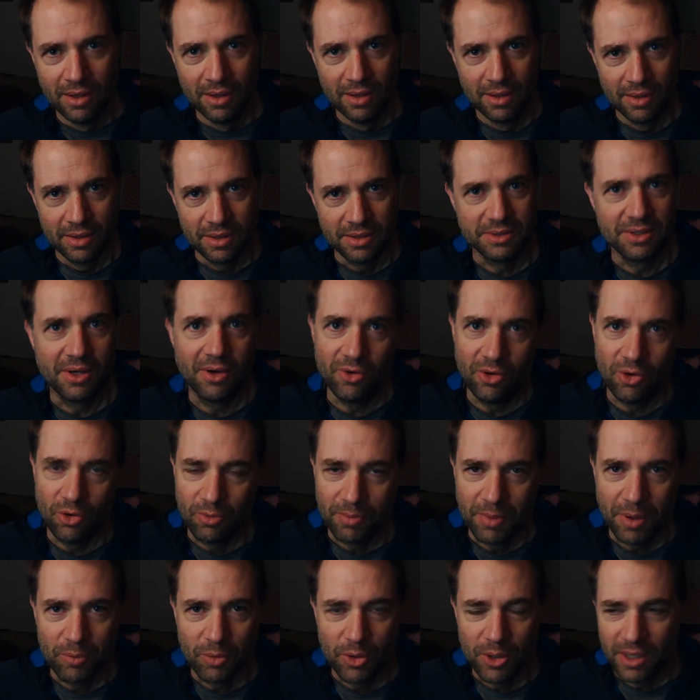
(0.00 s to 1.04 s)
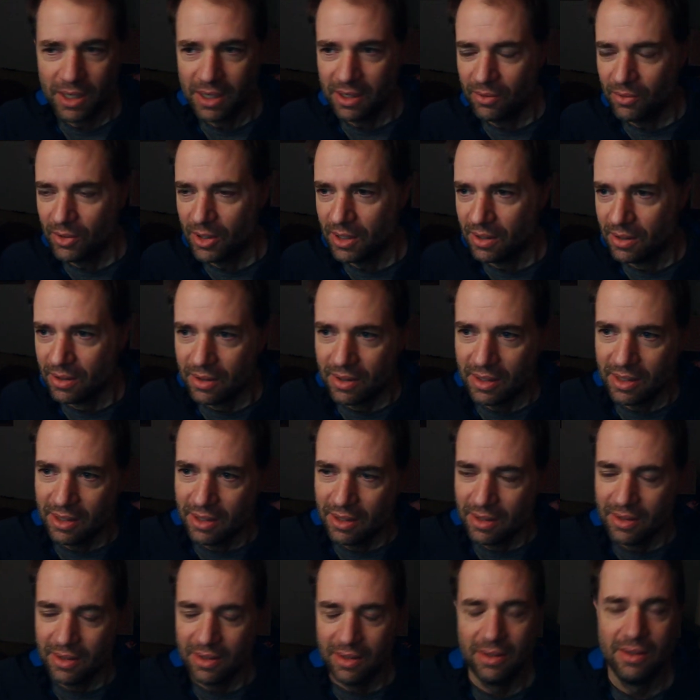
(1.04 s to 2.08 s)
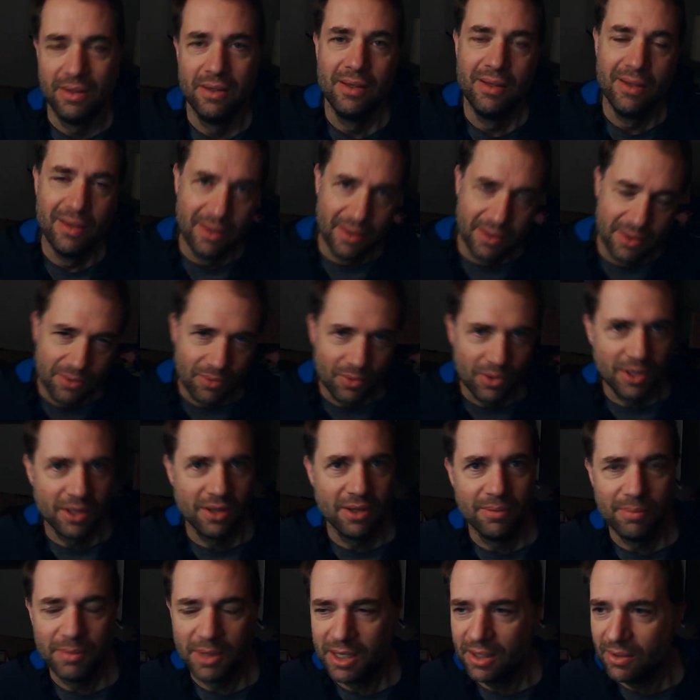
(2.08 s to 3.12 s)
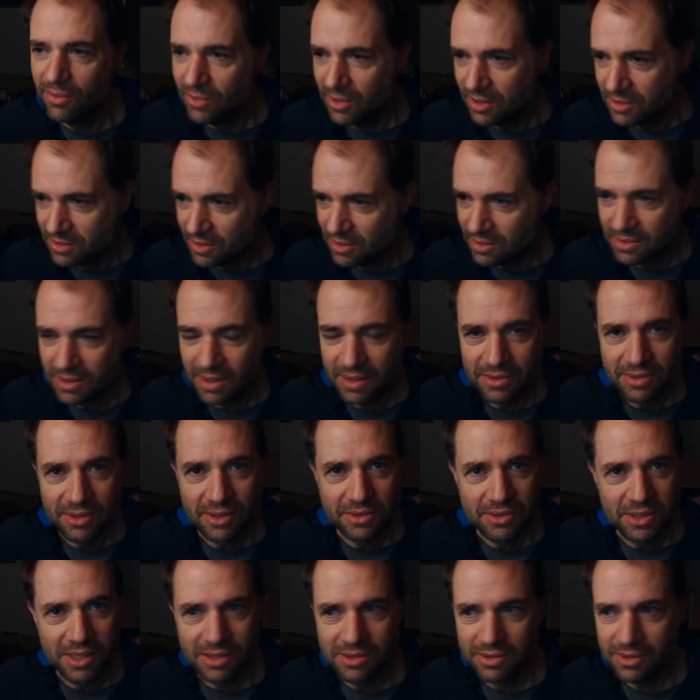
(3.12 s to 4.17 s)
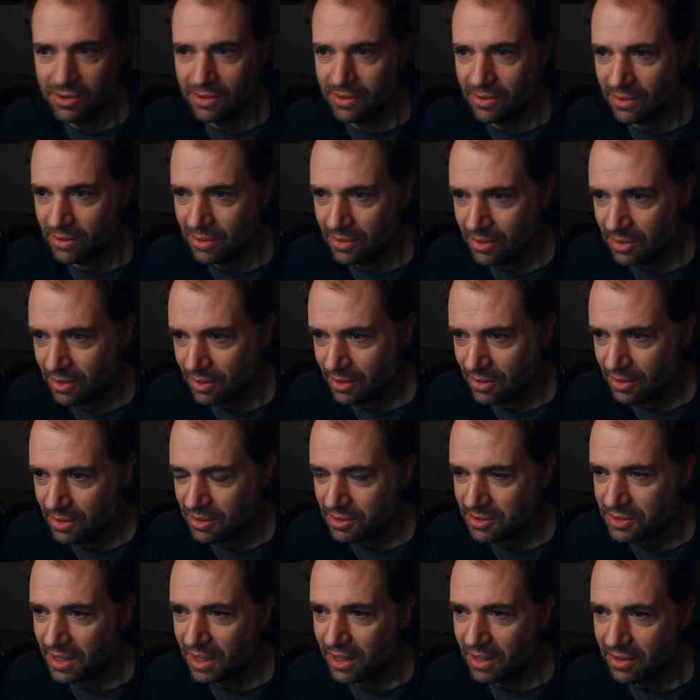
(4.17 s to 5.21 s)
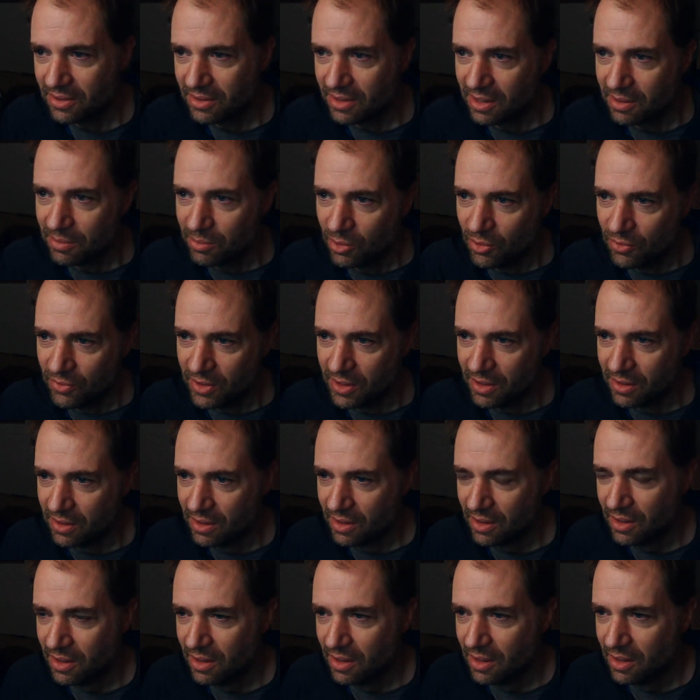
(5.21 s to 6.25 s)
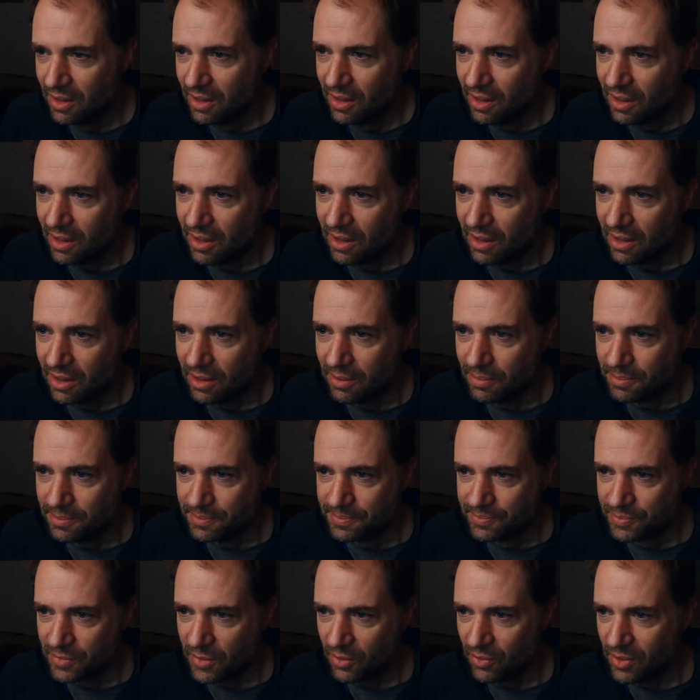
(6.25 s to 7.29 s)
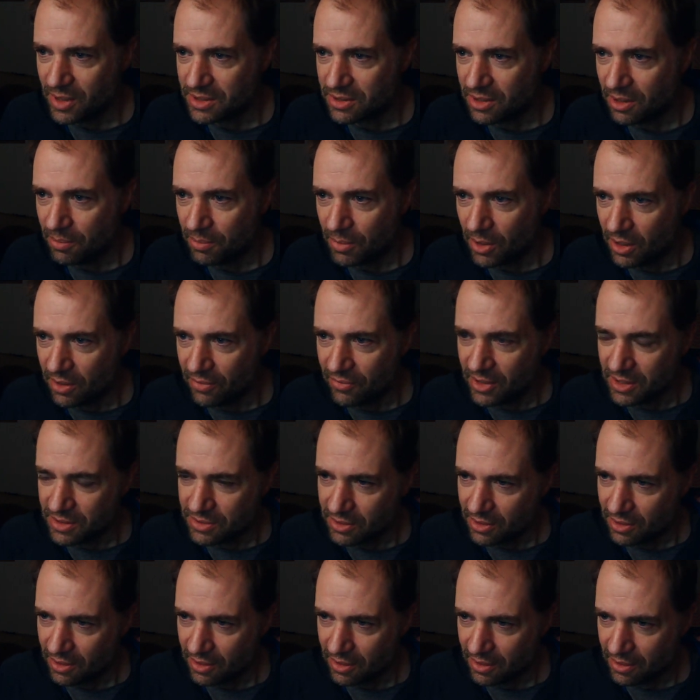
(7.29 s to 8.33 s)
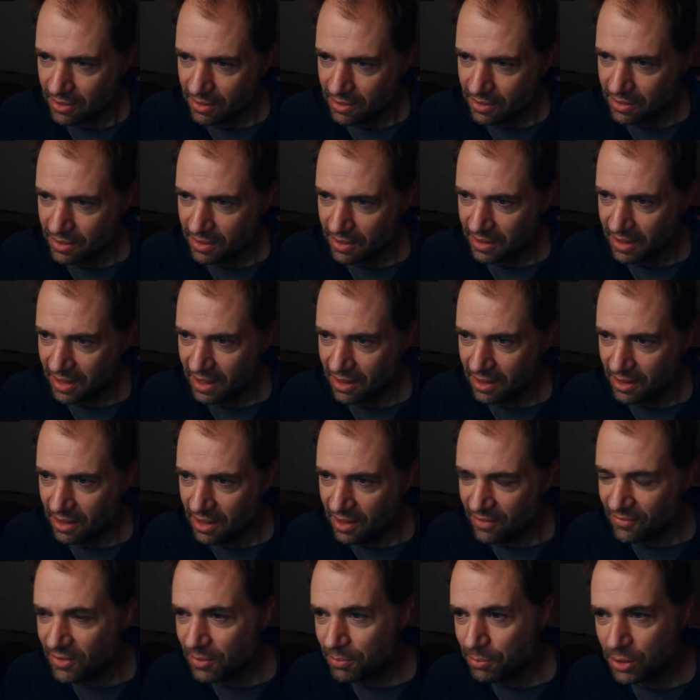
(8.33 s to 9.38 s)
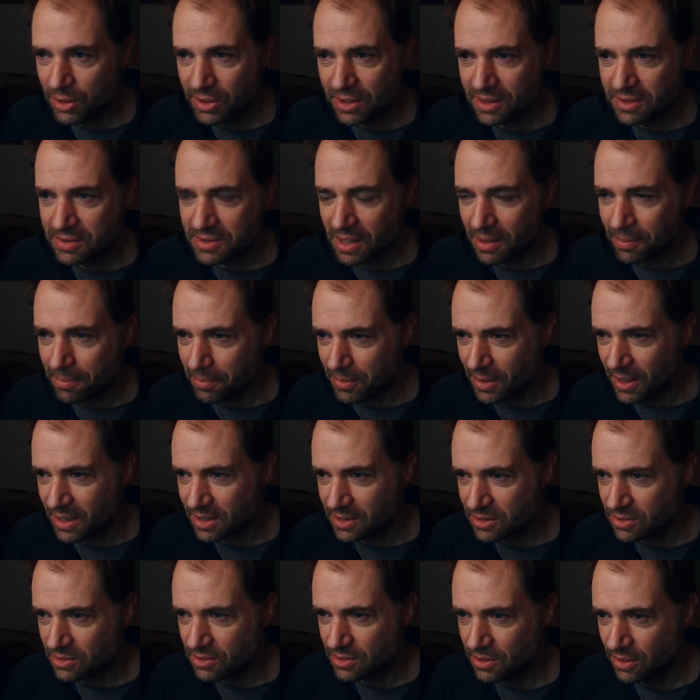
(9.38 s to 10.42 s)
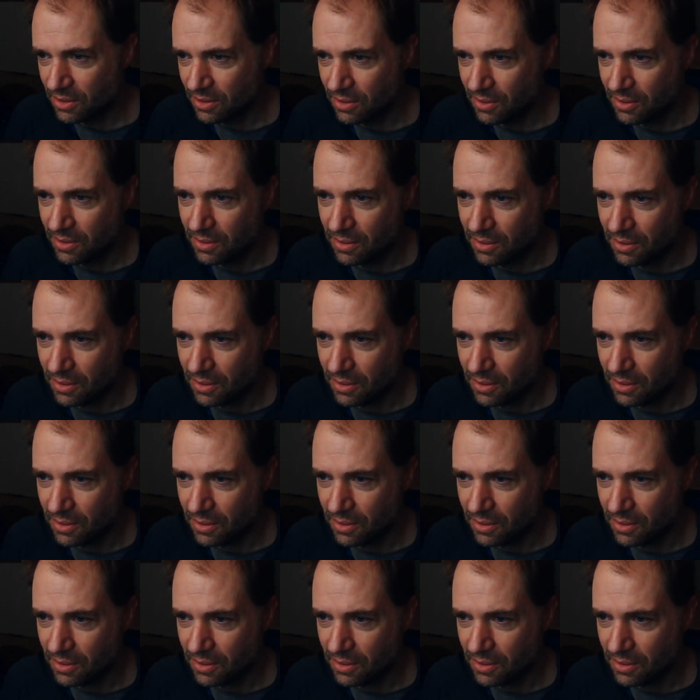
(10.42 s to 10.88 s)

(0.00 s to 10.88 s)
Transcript: That's how I remember it anyway. And one of the many reasons I suggest you check out that movie. The Westin Bonaventure, again, if you put this up next to